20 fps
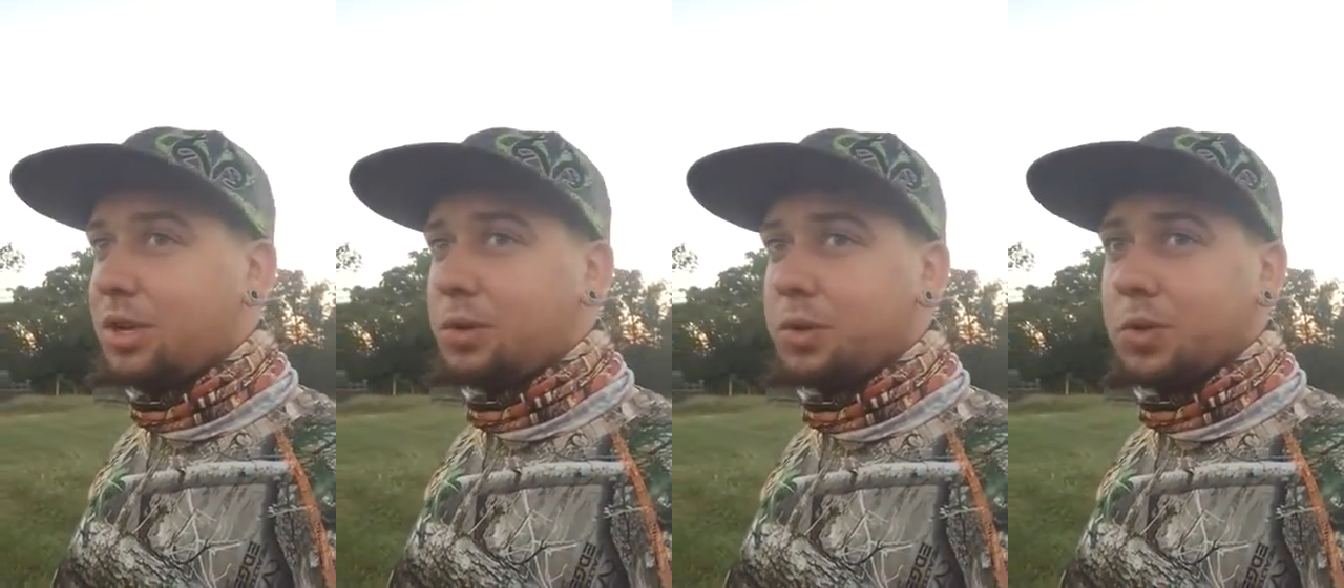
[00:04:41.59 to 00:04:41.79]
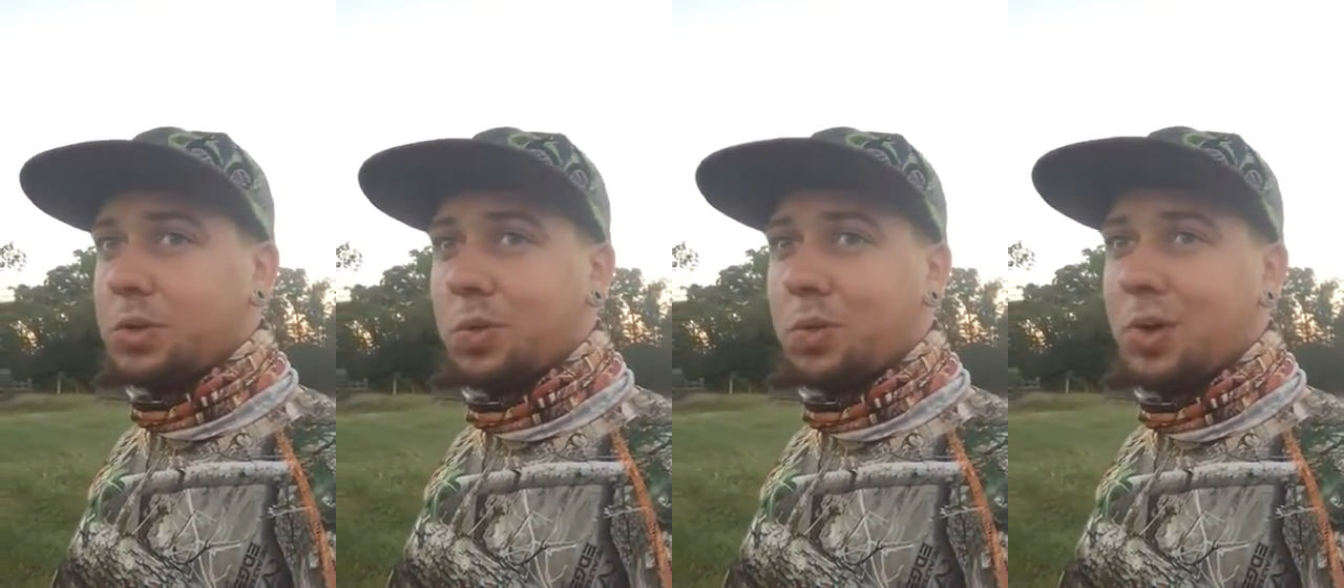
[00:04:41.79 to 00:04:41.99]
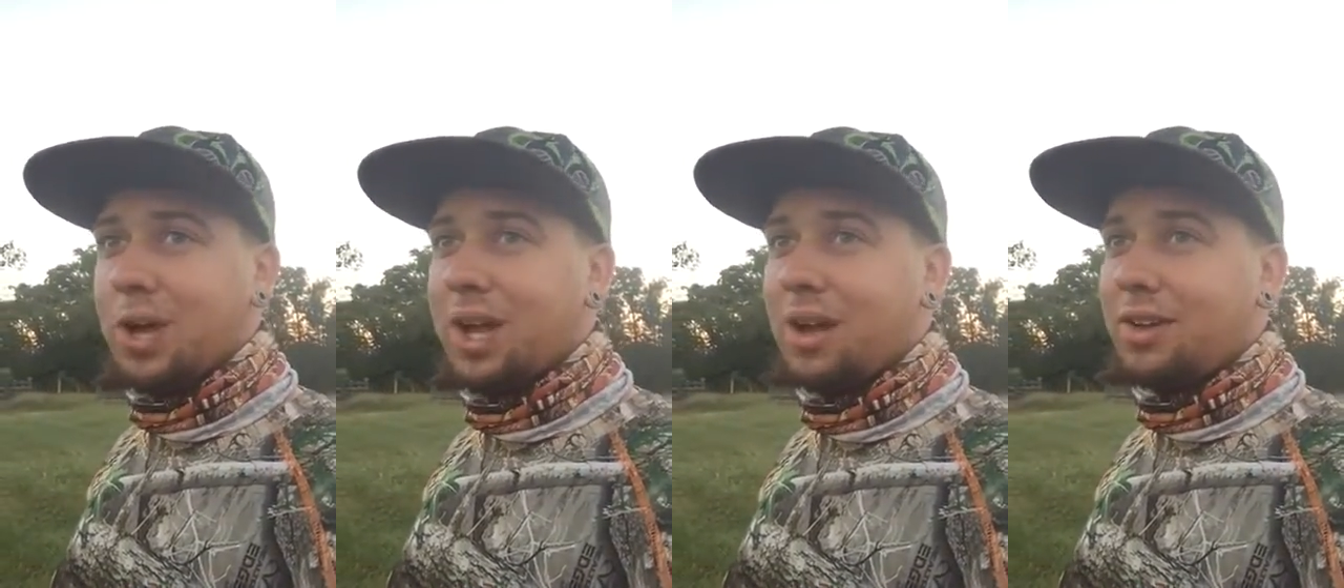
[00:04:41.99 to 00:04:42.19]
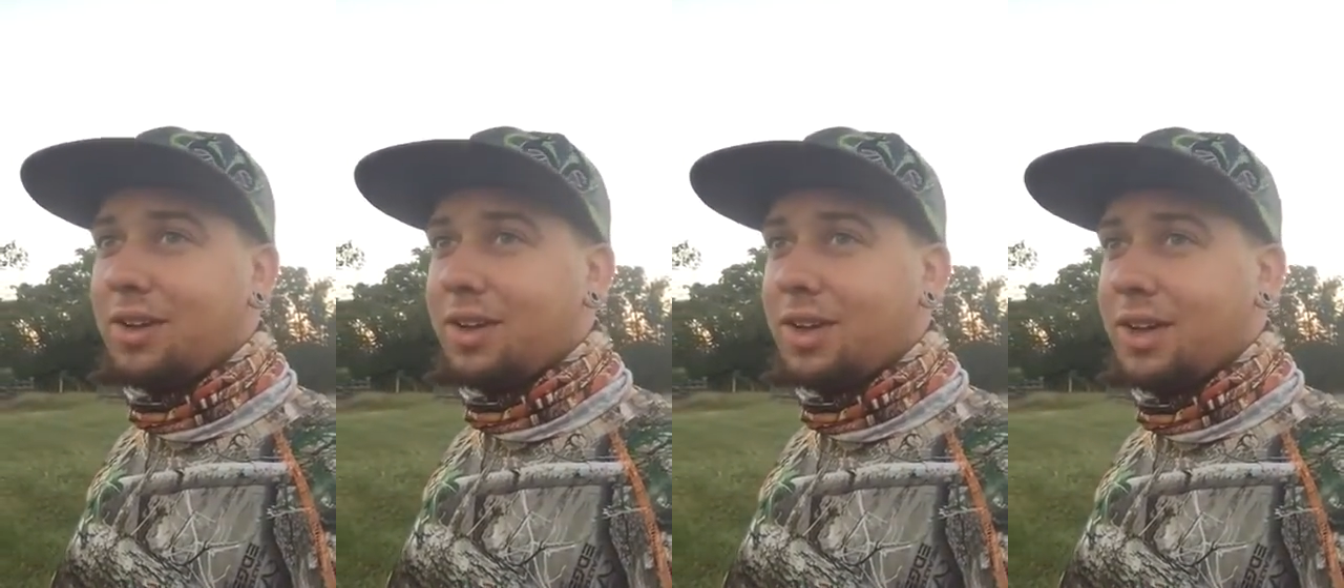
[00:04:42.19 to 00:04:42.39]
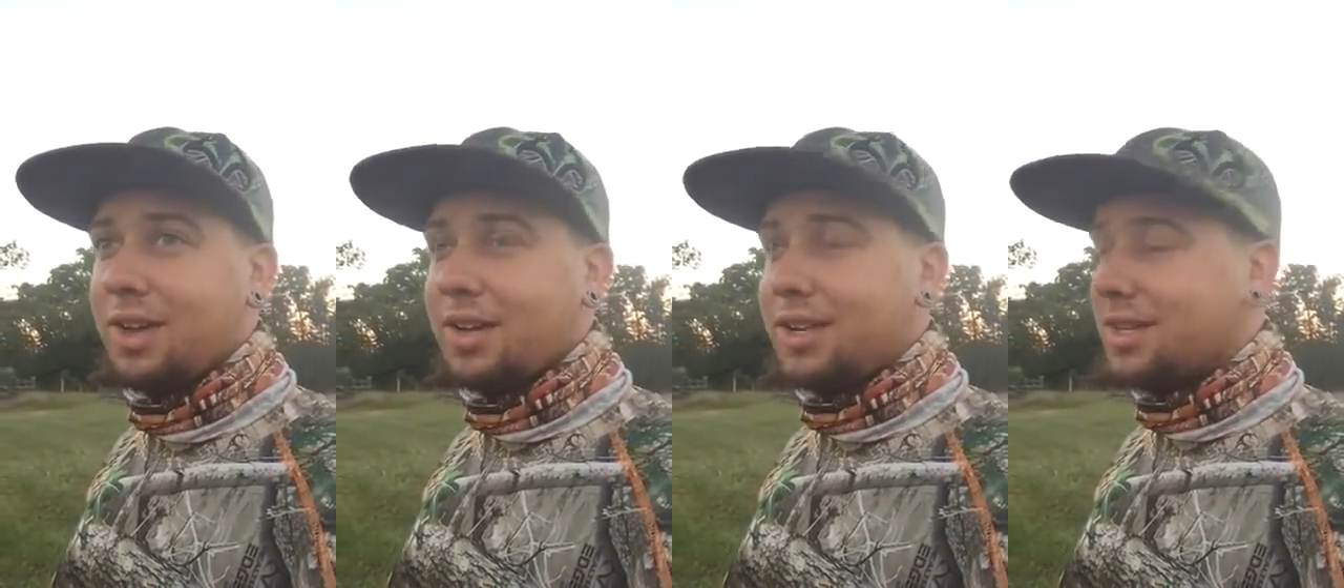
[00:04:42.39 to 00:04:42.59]
It was a
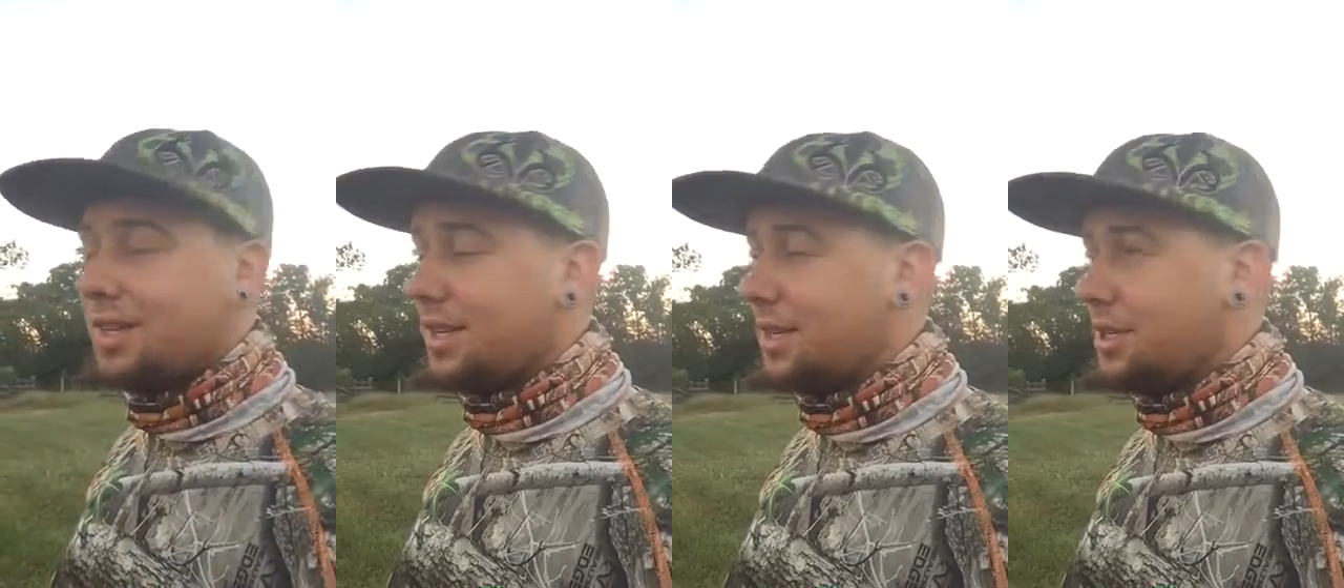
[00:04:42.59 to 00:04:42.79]
wild guess.